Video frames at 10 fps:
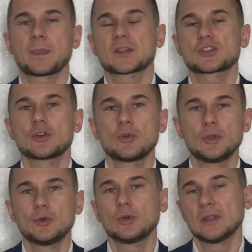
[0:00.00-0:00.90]

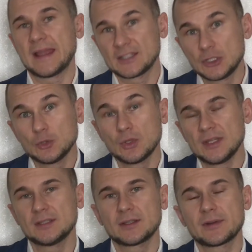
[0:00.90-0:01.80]
let you
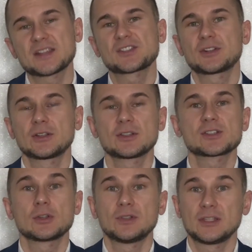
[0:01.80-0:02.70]
in the restaurant
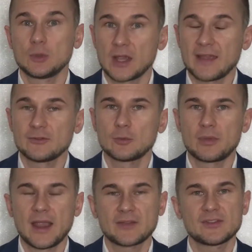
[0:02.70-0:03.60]
so that you have your
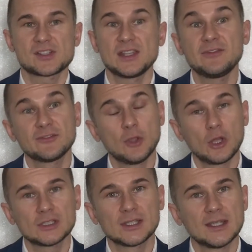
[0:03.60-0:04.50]
breakfast. If
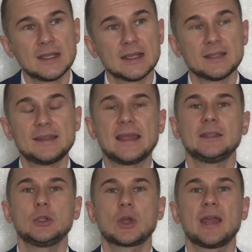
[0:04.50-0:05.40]
not, then
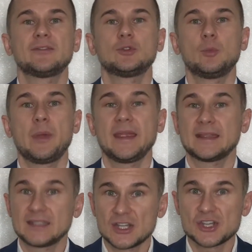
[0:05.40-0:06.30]
you have to pay
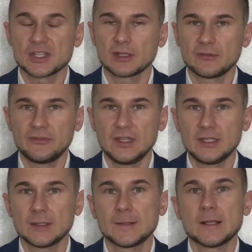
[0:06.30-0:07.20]
additional
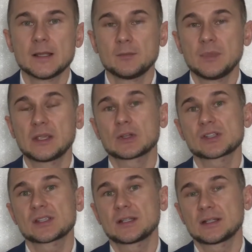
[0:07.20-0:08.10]
fee,
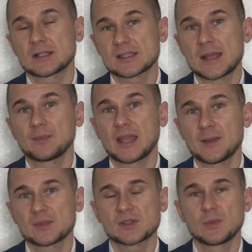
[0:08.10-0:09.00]
because
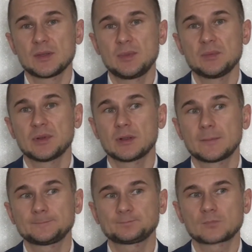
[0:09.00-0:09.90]
sometimes when people
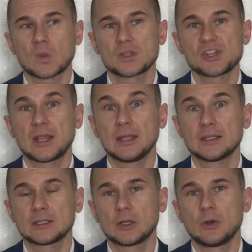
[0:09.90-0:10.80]
check in
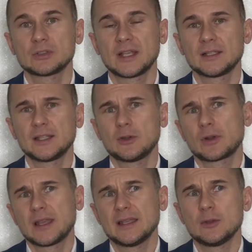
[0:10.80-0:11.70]
at the hotel, they don't
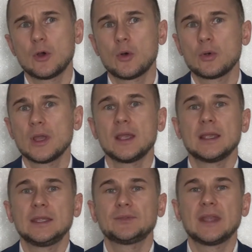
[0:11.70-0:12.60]
really know
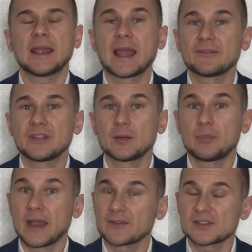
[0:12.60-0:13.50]
if they have their
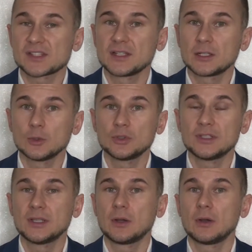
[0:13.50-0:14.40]
breakfast
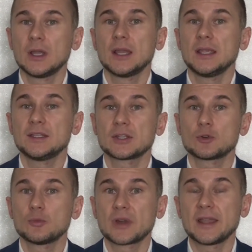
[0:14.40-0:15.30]
included in the
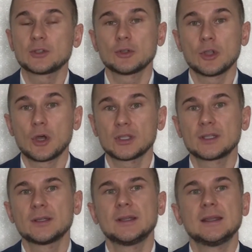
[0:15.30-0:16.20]
room rate or not.
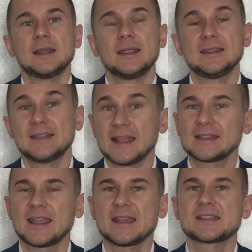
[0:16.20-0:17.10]
In that
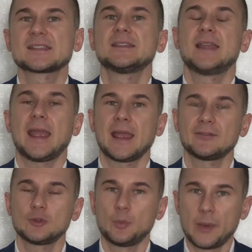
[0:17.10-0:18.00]
case, they have
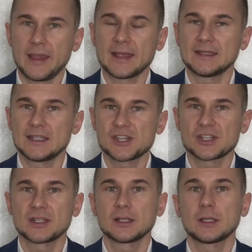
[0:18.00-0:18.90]
to pay
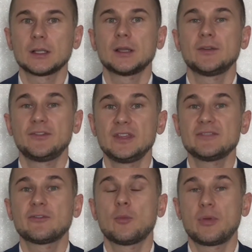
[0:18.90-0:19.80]
additional fee
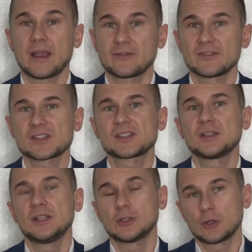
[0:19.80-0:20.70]
for breakfast
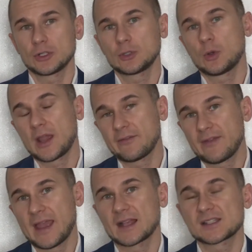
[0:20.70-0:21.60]
in order to have
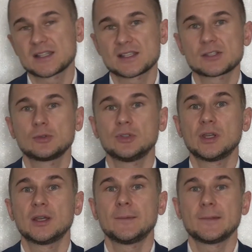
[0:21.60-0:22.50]
access to
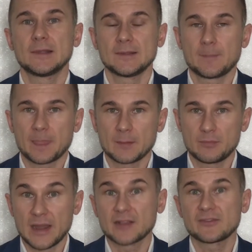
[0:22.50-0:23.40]
the
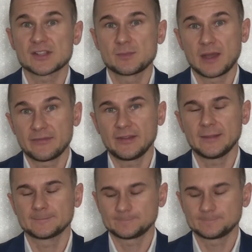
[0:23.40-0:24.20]
breakfast buffet.